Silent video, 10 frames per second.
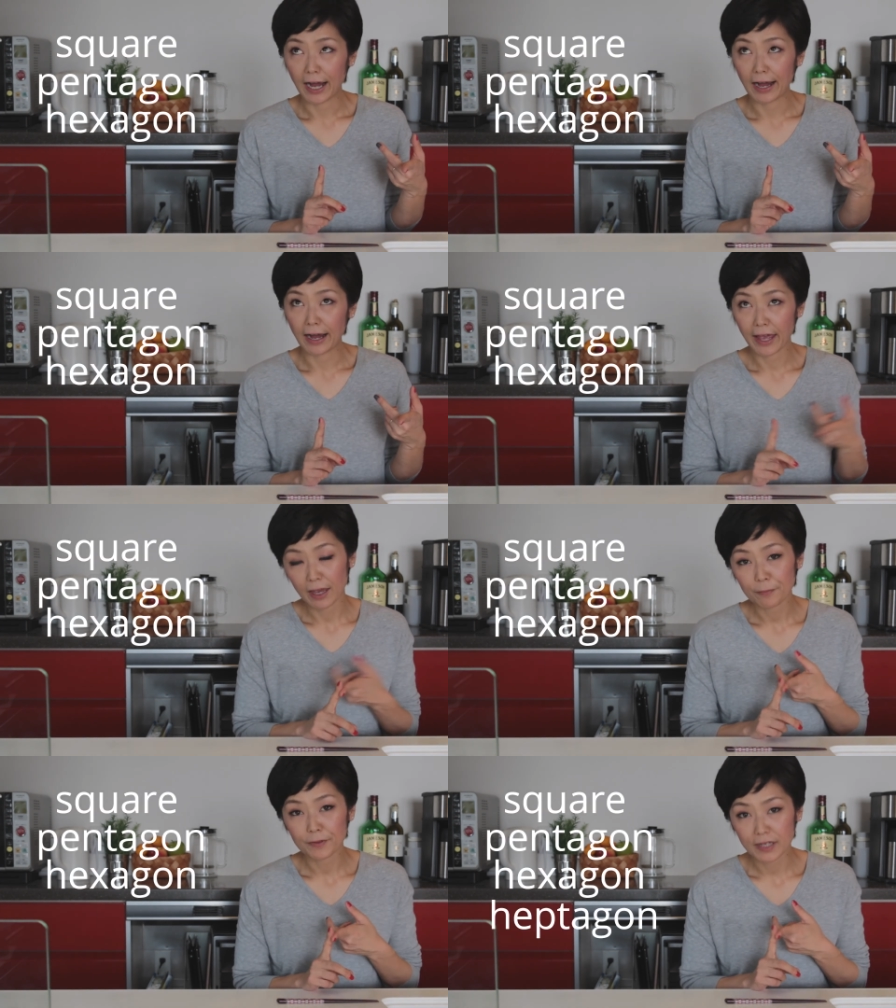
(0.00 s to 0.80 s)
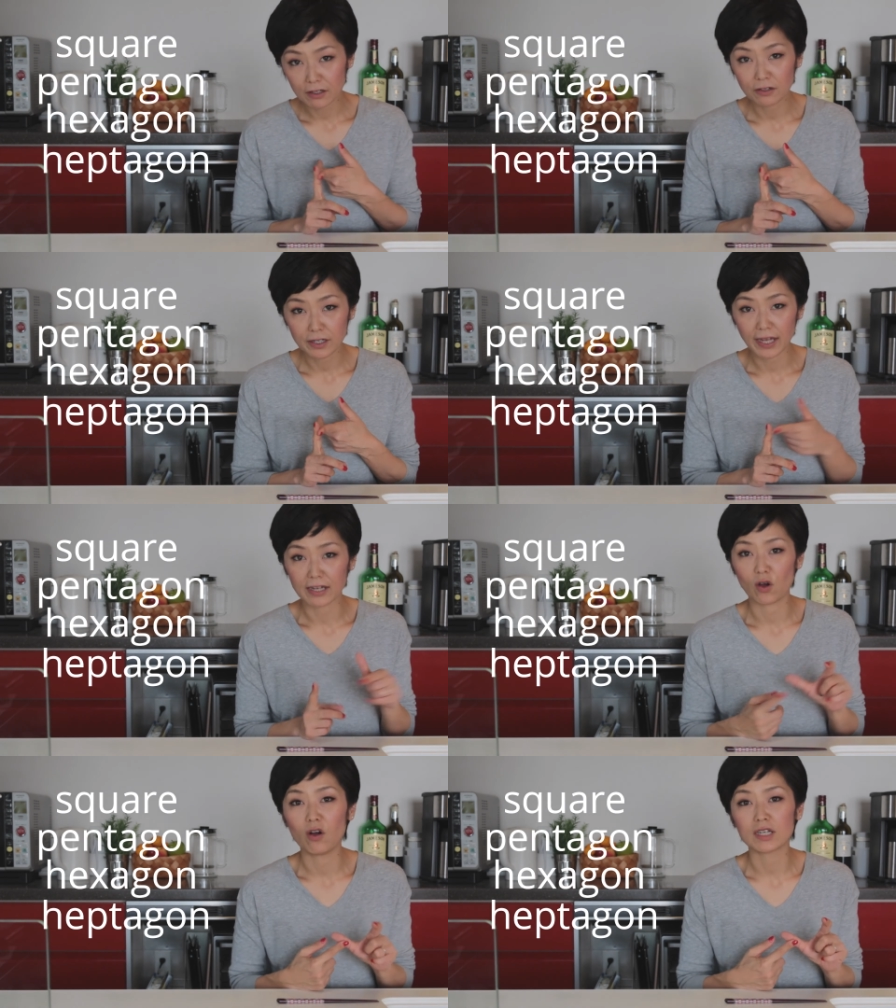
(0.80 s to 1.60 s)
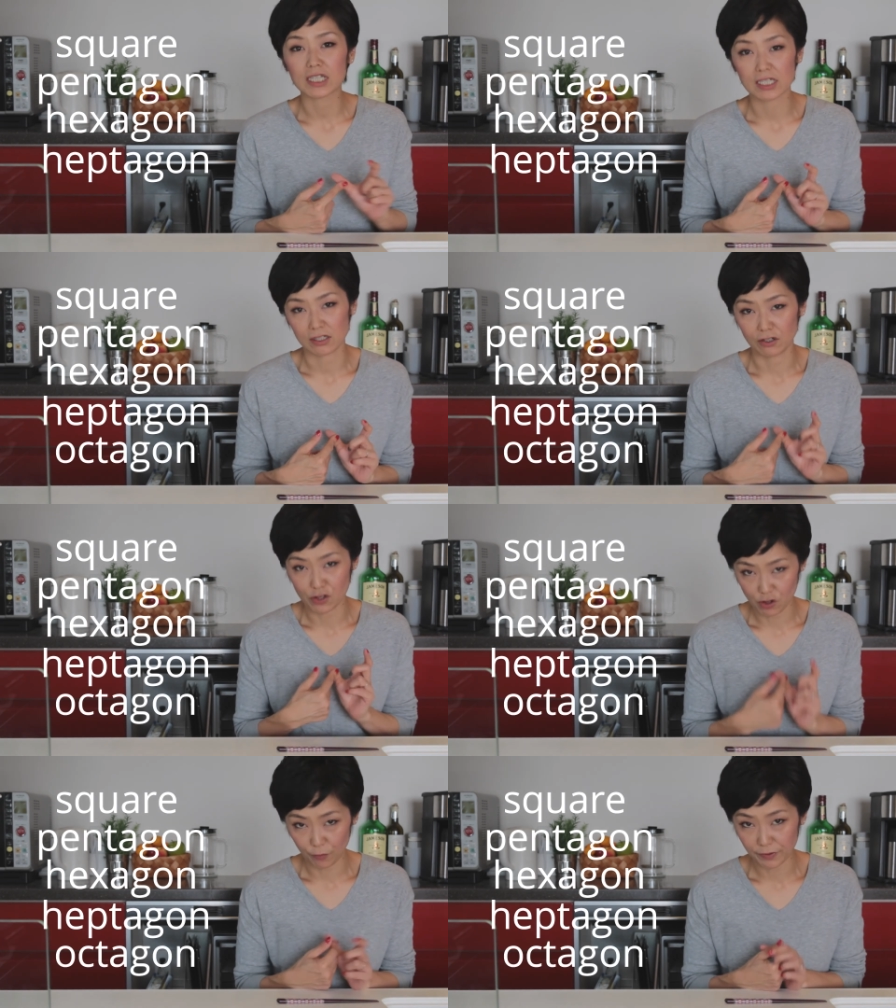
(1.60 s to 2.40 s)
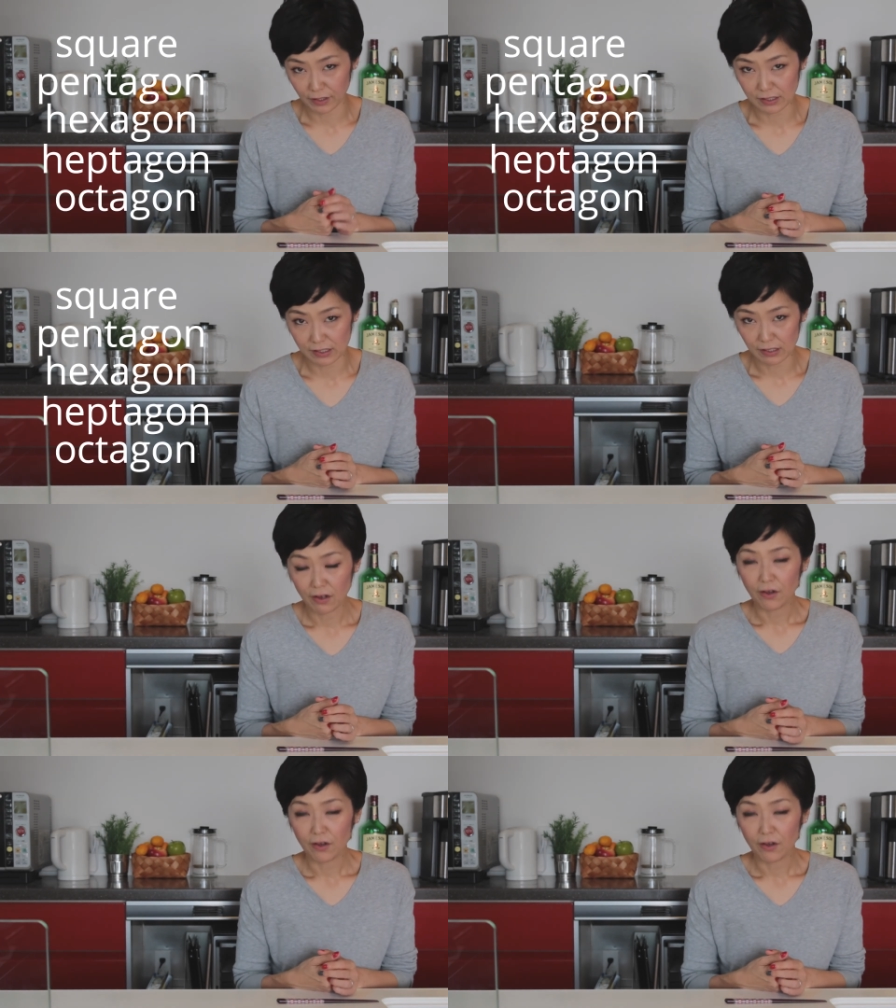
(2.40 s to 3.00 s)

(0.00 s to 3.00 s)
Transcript: heptagon, and octagon chopsticks.